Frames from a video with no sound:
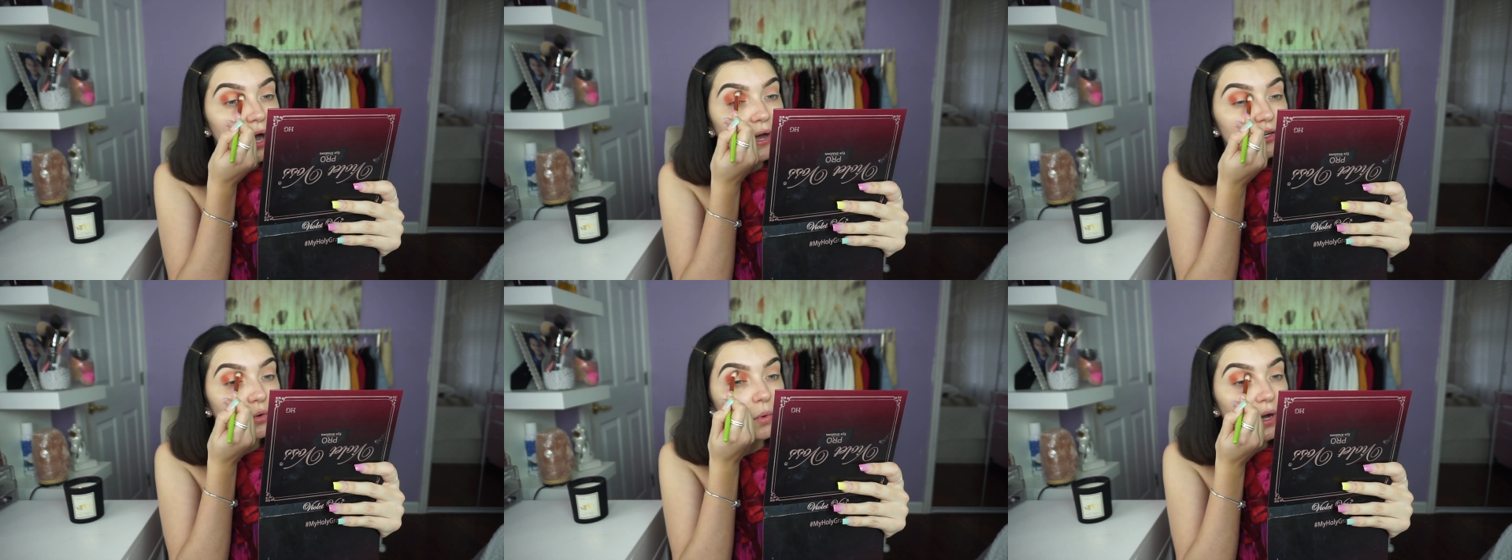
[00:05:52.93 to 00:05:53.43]

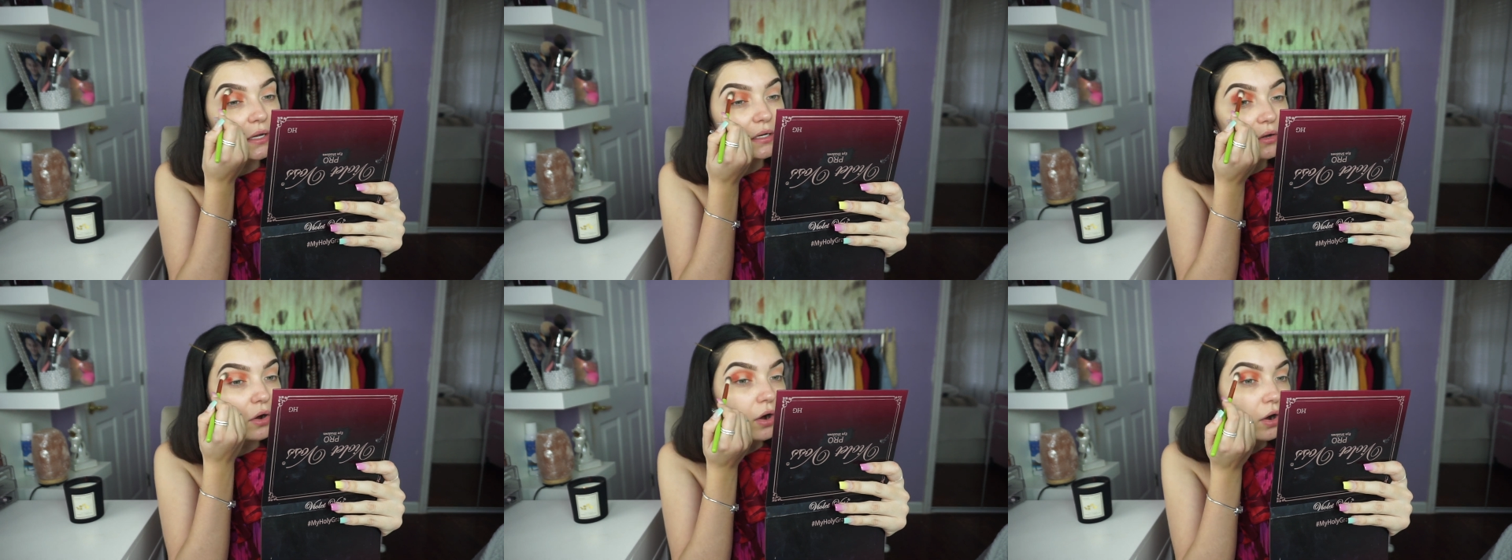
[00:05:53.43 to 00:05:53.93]
I don't want
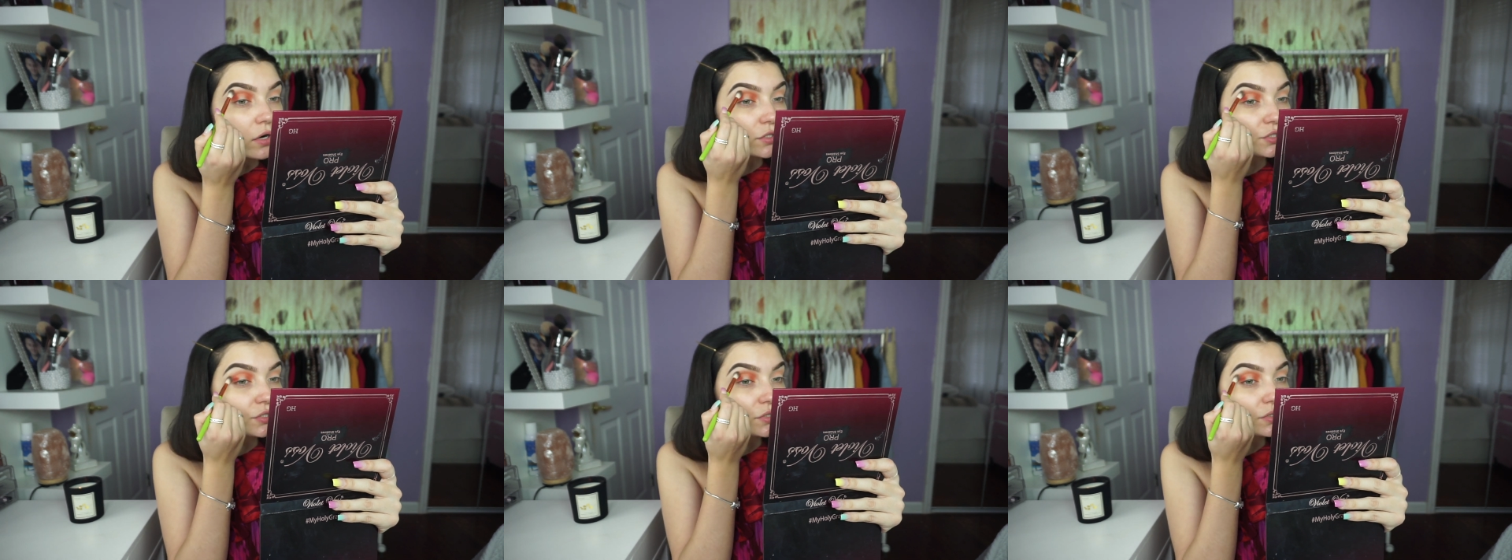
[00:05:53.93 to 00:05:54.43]
any
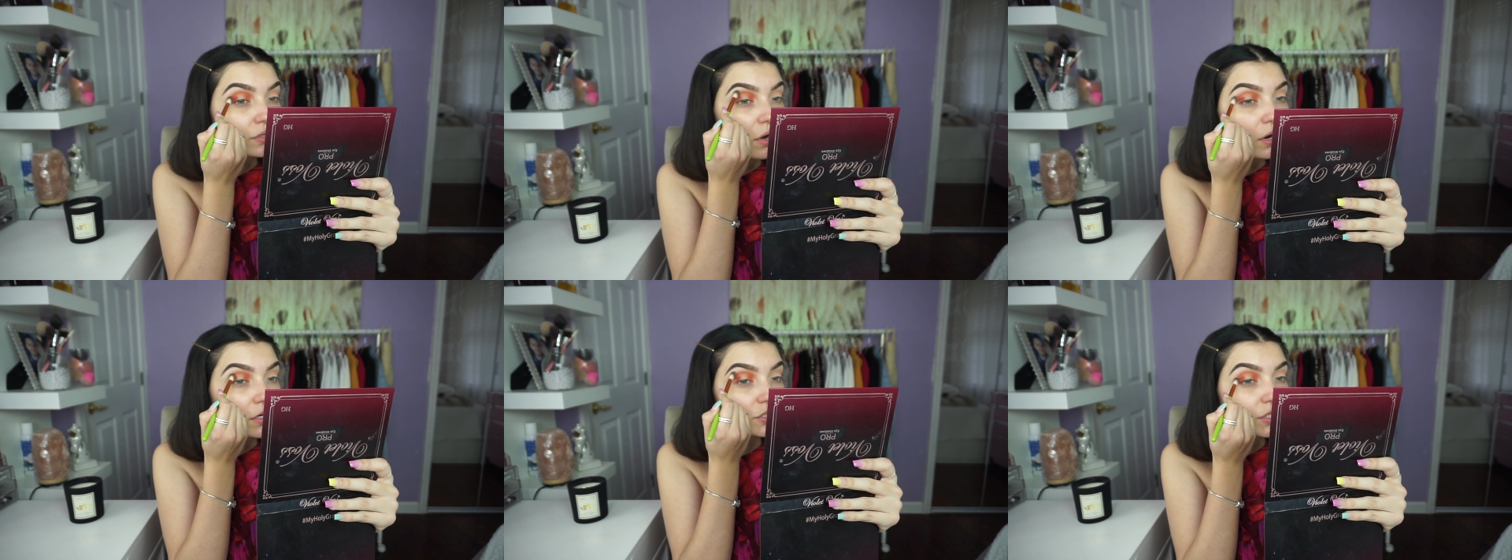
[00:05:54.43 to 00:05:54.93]
harsh
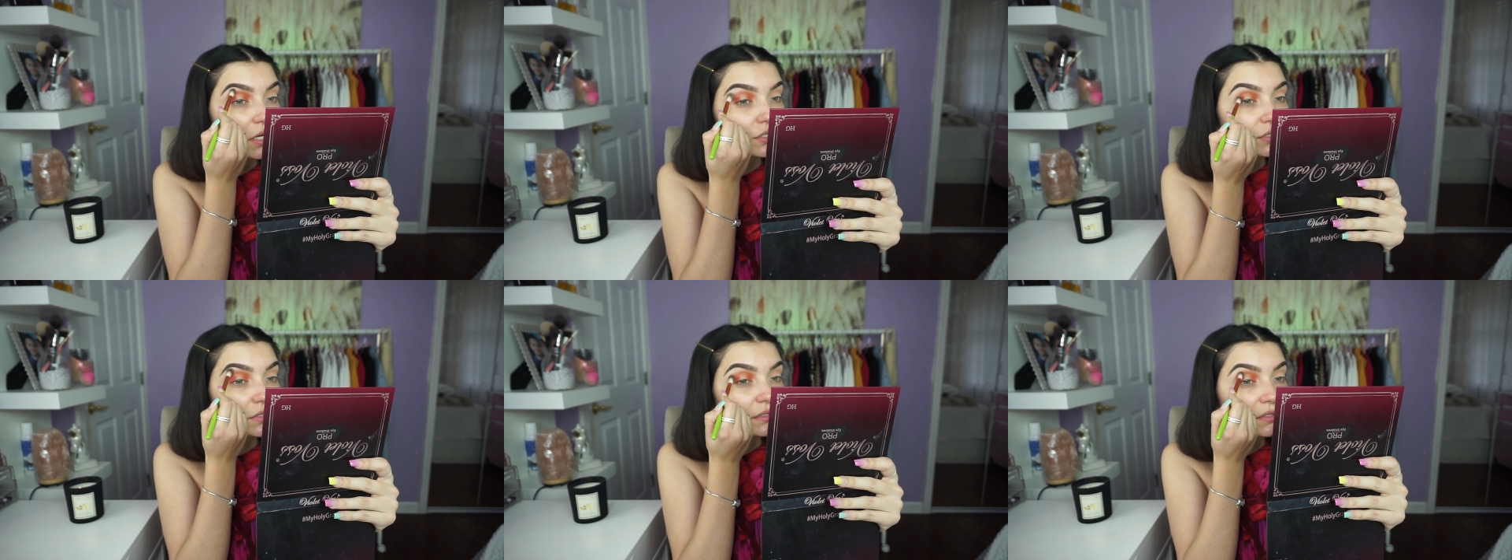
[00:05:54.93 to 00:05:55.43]

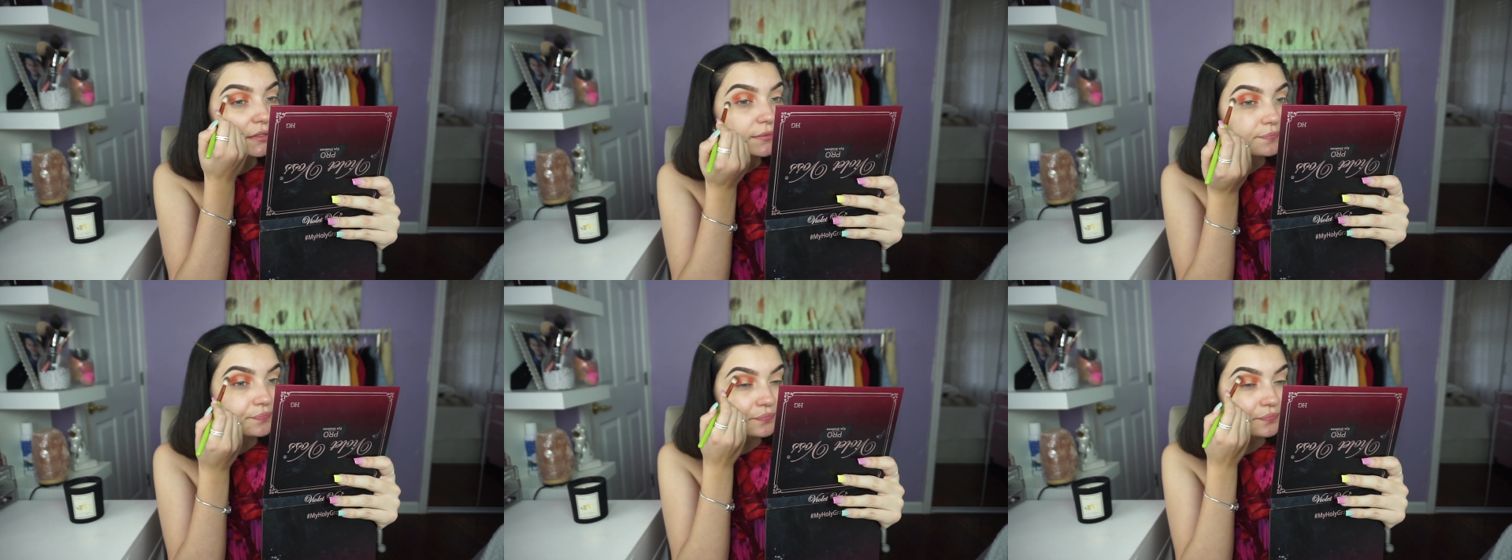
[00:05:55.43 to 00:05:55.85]
edges.